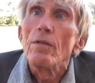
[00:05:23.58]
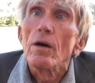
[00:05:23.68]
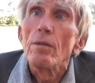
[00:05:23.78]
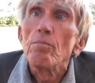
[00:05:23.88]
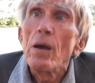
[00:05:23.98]

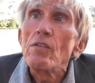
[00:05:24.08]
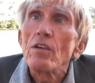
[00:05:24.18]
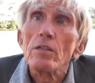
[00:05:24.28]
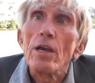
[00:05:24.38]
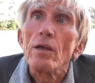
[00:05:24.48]

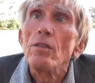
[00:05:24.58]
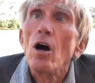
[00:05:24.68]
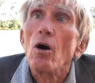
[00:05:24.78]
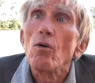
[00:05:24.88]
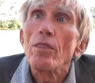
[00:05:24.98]
Basically,
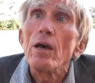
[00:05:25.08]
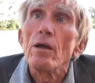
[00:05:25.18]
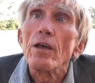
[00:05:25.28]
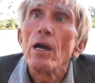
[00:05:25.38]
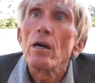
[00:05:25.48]
no.
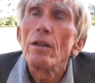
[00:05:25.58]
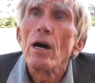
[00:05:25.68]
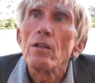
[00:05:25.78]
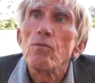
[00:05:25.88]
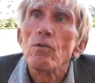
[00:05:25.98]
They are
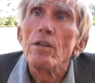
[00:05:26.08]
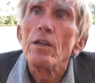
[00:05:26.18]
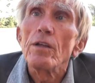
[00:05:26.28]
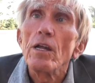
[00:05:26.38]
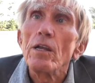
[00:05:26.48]
not.
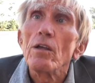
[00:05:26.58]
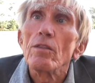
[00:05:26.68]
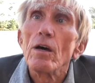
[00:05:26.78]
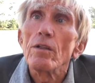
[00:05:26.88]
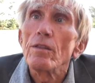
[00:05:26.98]

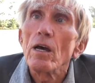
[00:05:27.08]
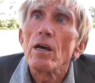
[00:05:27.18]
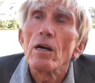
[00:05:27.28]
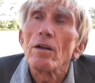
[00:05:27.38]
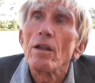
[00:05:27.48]

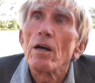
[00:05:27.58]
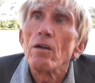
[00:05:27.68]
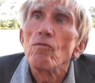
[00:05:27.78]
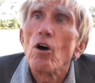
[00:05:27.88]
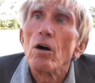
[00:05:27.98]
They are not
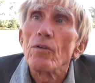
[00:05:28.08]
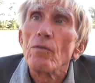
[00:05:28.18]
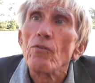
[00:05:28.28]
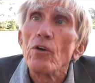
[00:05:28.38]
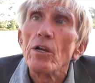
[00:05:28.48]
involved
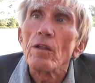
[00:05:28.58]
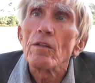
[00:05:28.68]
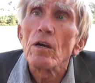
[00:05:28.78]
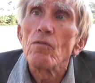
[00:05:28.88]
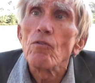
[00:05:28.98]
in feeding.
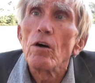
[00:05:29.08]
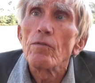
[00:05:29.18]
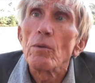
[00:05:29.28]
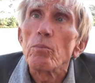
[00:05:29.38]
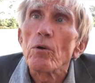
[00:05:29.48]
They're
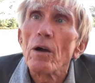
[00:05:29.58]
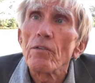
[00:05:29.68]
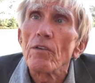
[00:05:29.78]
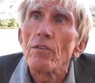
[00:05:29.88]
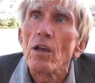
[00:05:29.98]
involved in
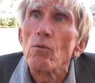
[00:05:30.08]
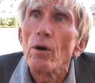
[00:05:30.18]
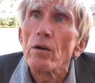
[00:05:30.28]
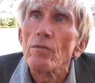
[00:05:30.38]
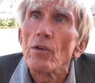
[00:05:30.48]
processing
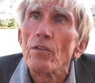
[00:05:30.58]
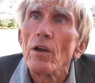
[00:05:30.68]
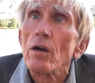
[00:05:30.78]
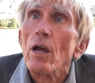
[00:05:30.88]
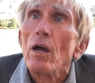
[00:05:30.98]
whatever is
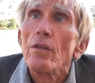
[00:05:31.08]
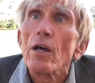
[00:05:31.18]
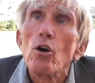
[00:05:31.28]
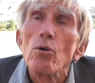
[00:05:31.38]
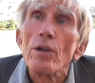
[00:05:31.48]
there.
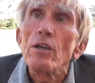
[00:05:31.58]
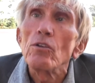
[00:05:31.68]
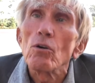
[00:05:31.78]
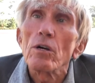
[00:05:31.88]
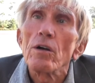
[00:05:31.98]
They don't
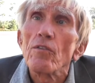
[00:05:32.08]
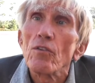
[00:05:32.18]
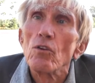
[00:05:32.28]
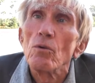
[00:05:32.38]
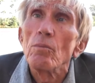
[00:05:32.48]
eat or
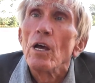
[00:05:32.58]
consume.